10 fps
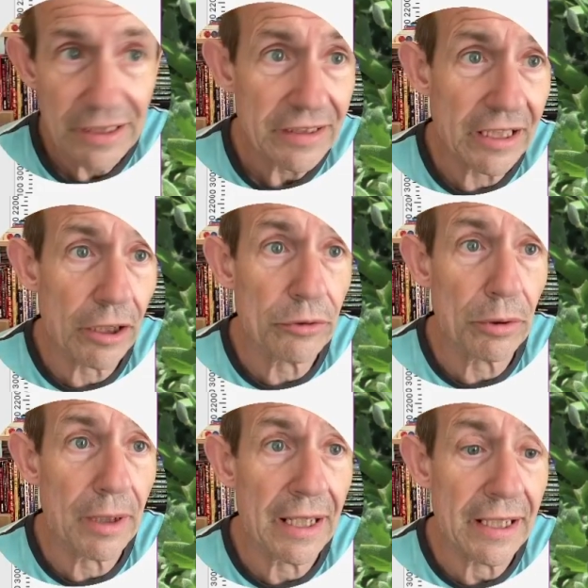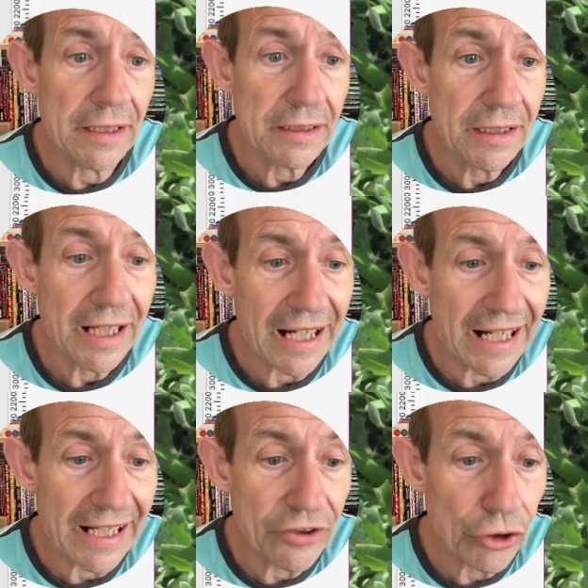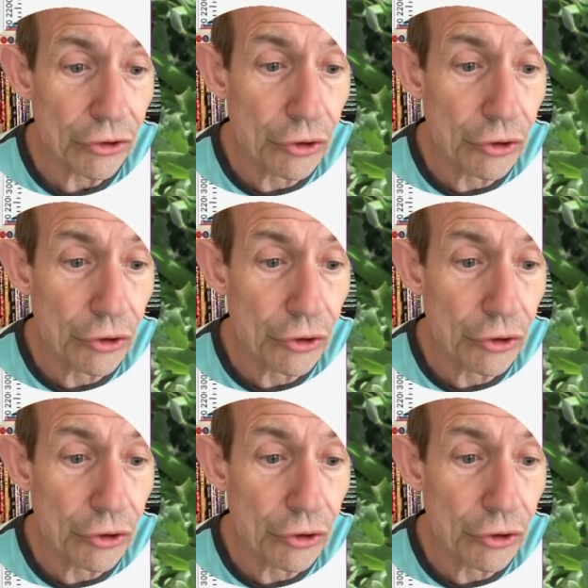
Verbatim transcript: then go to Layer and